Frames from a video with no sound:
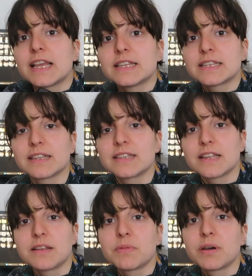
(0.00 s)
is the
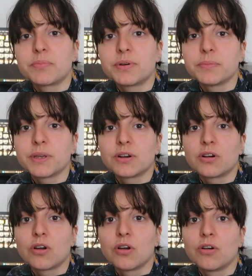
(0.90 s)
cinema
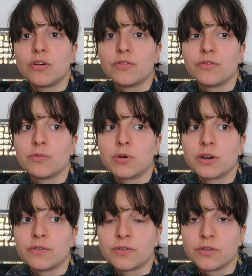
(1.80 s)
premiere of
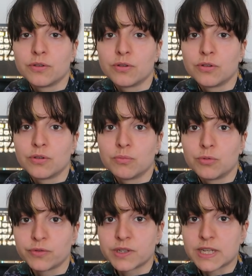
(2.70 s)
one of the
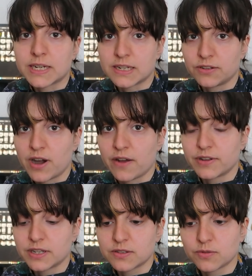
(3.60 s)
movies I did
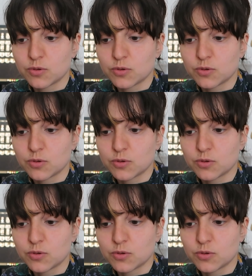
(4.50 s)
graphics